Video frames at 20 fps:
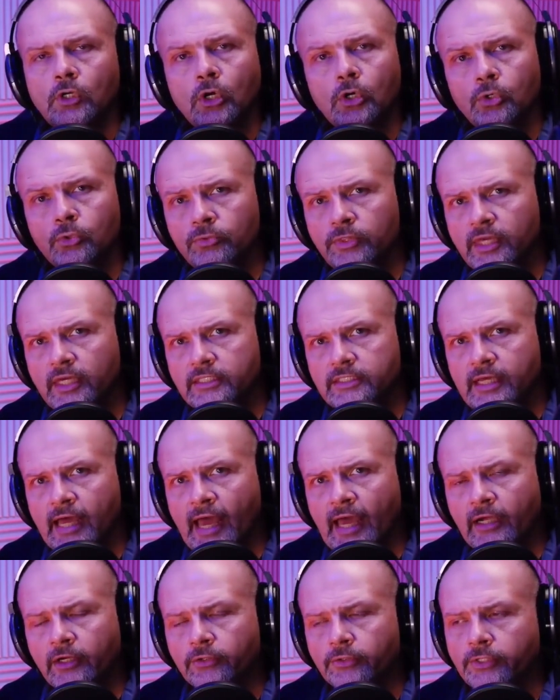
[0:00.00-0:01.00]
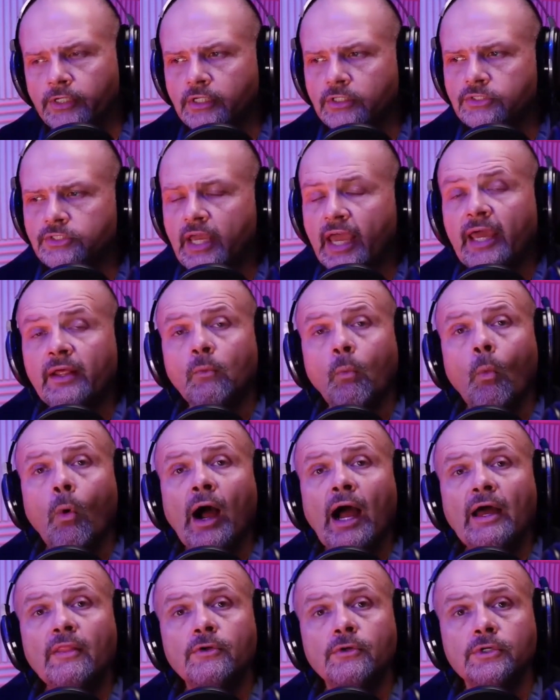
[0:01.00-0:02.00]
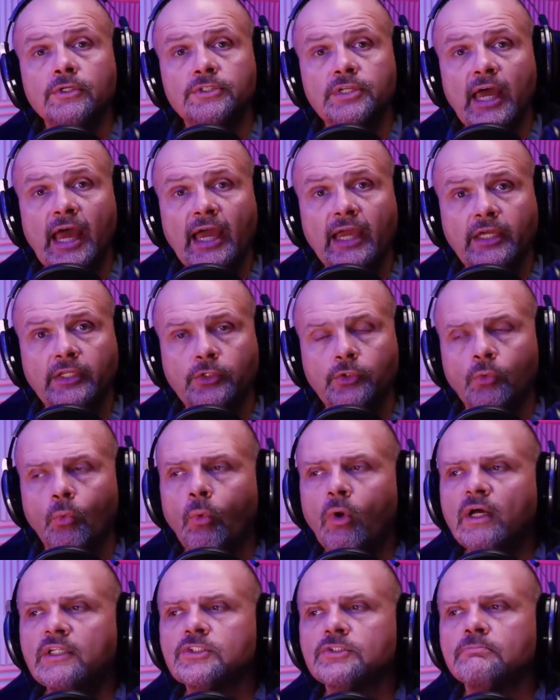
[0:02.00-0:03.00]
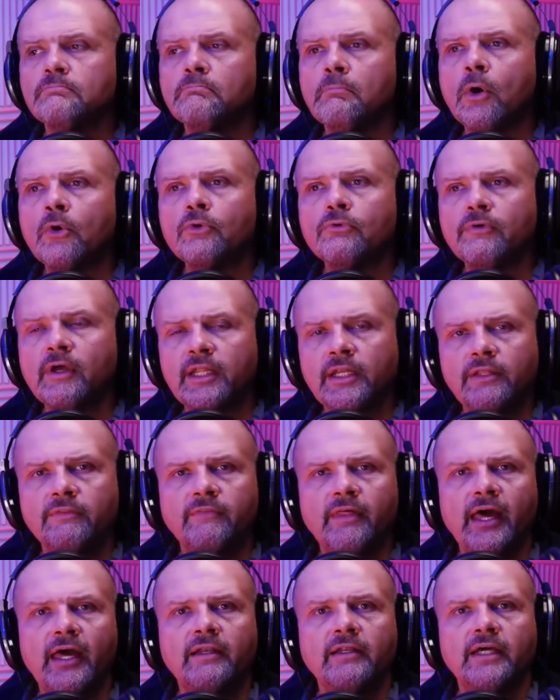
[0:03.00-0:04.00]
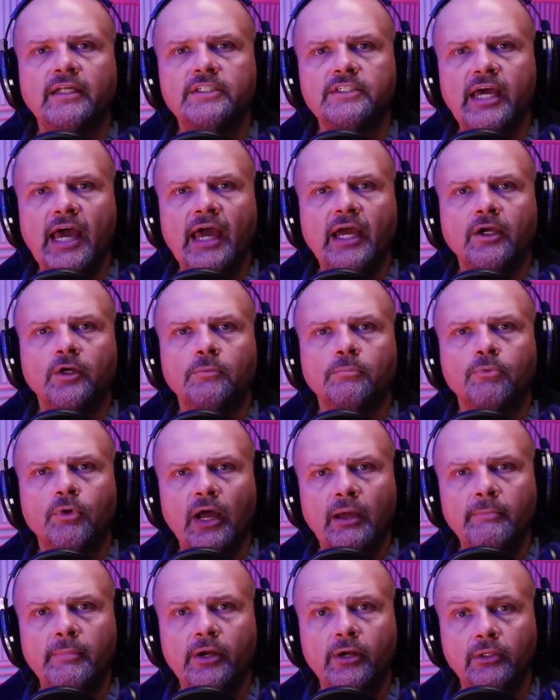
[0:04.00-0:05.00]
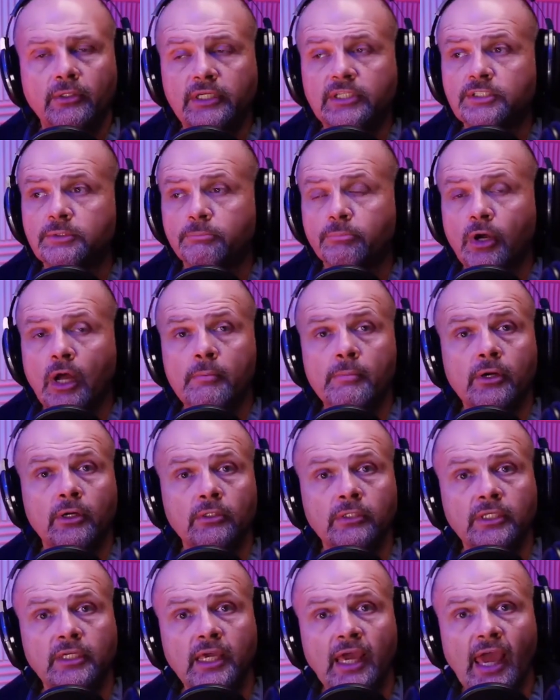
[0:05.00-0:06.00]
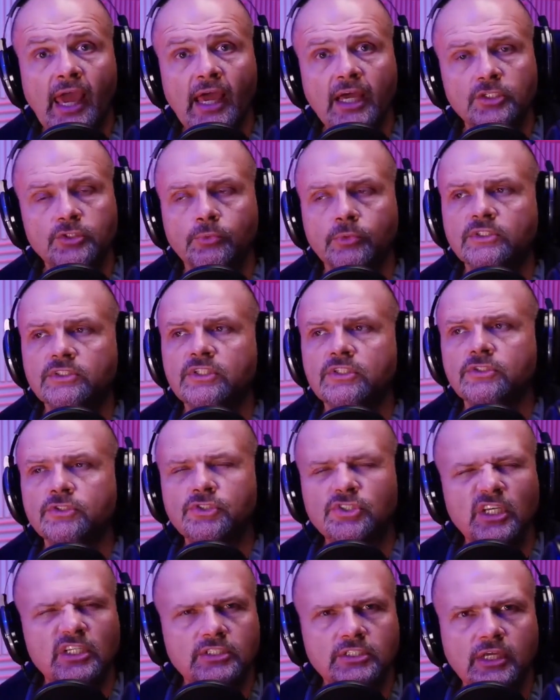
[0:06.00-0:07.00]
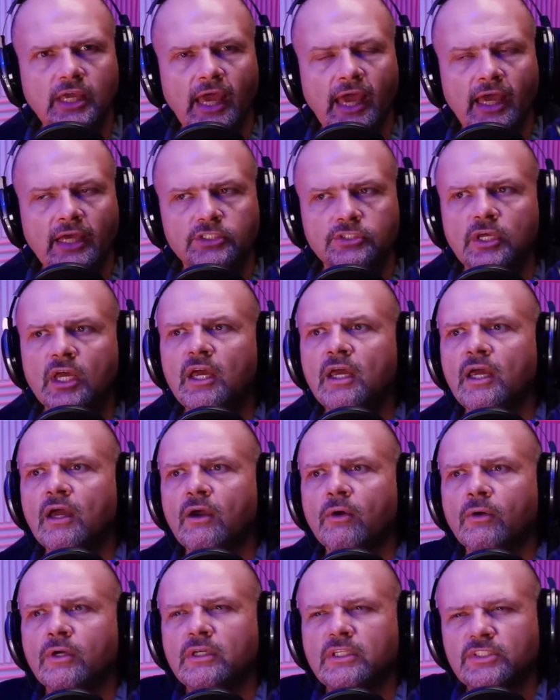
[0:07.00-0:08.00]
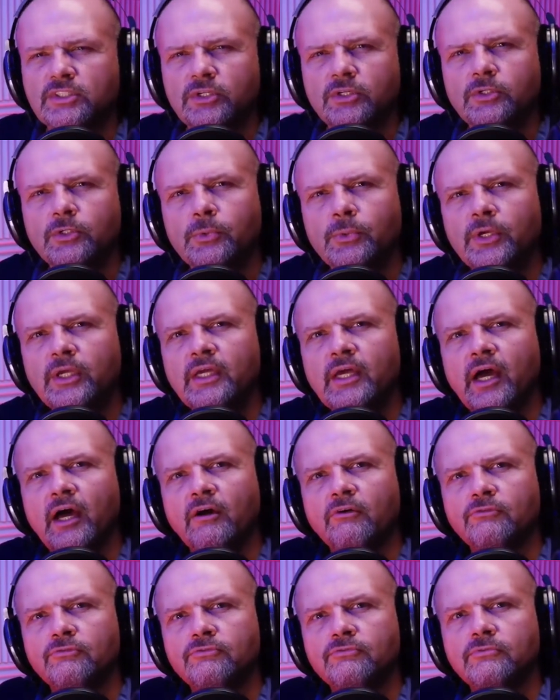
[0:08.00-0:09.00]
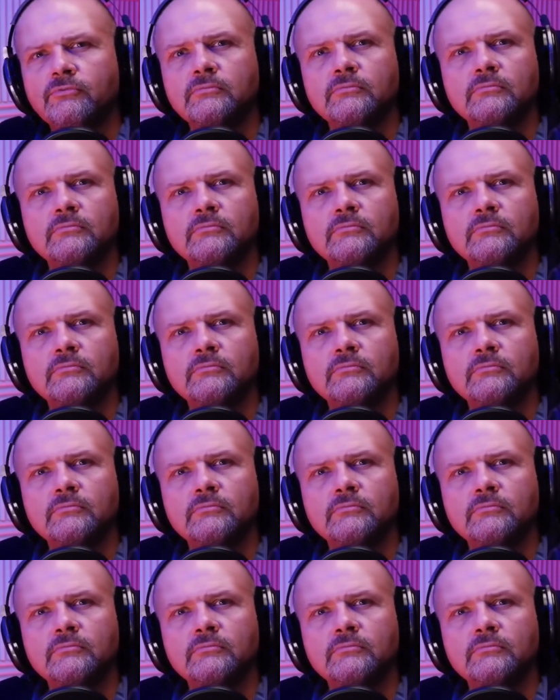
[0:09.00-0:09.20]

who the attacker is and why they're attacking you. What's motivating that attacker primarily? Is it primarily cash? Was it just cash? Or is it a degree of